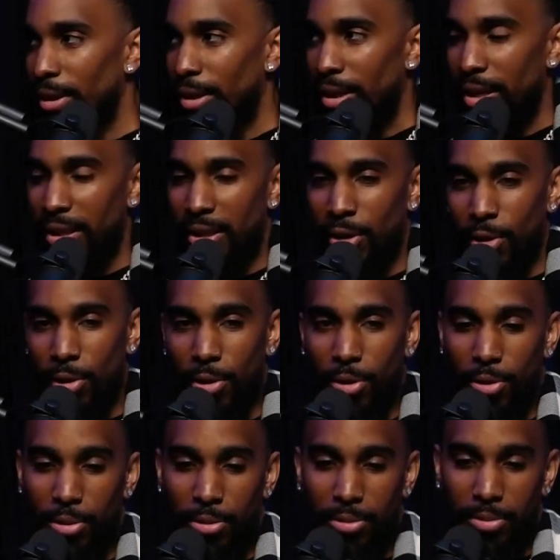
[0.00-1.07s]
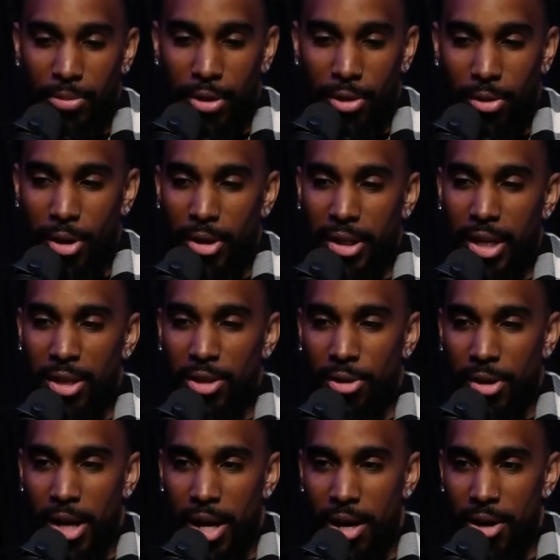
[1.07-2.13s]
And then the whole, her cutting her
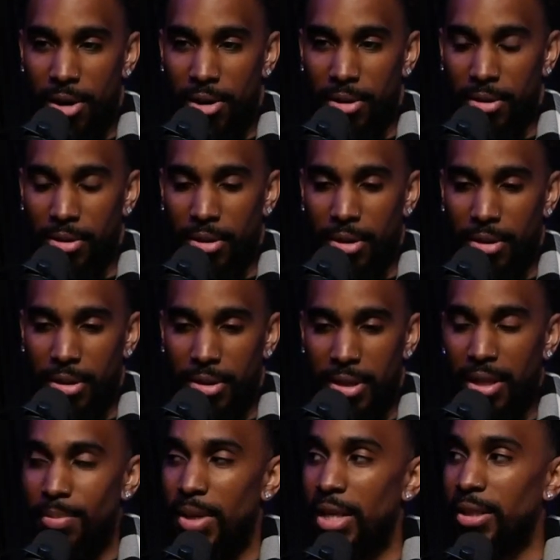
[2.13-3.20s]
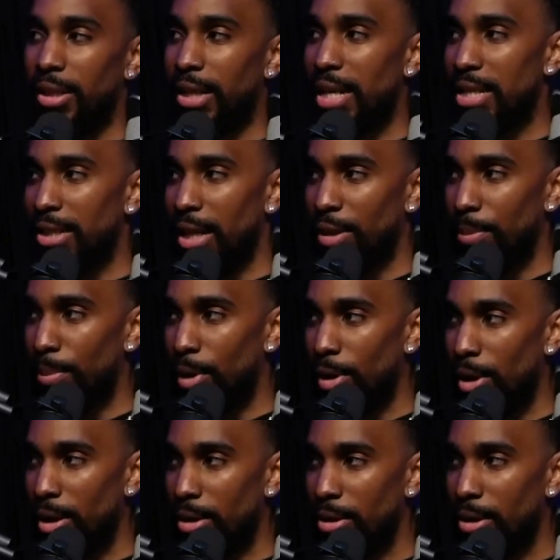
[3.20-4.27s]
hair, then meeting the cousin at the
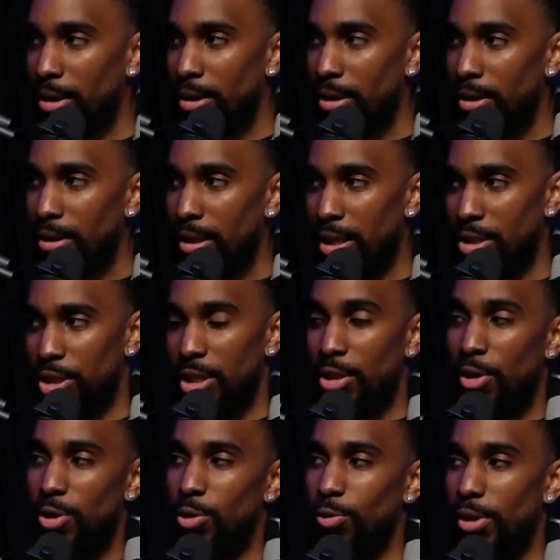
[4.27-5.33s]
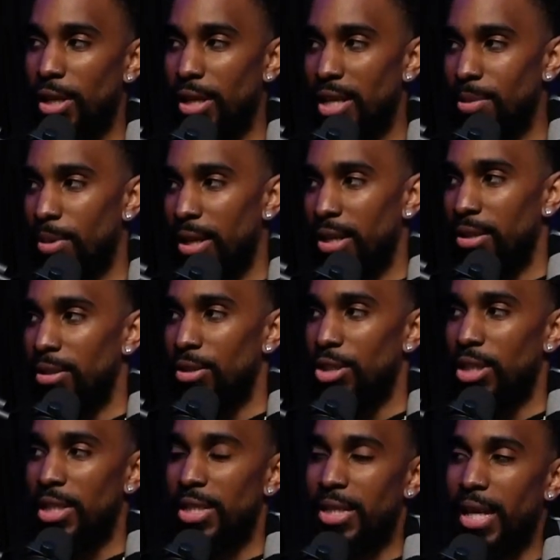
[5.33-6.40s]
bar. She knows who he is, but
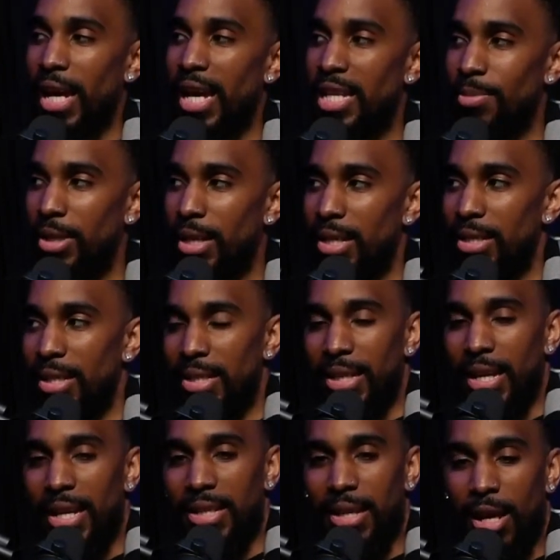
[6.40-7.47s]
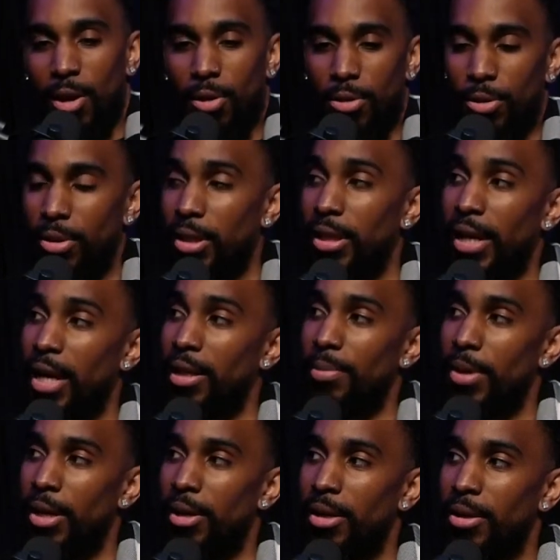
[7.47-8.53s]
she stays because he says that, oh, you look like Halle
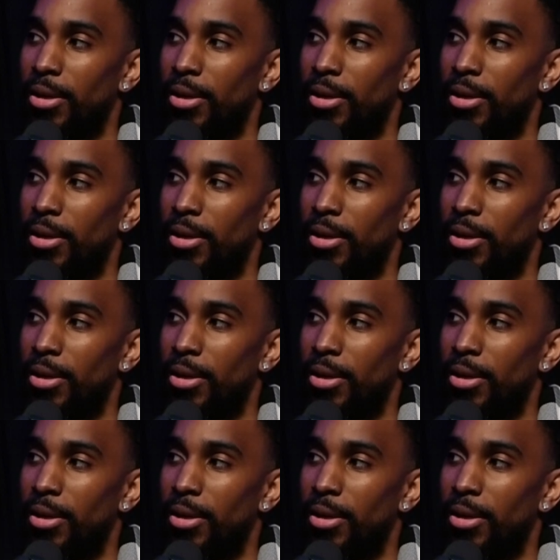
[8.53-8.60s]
Berry.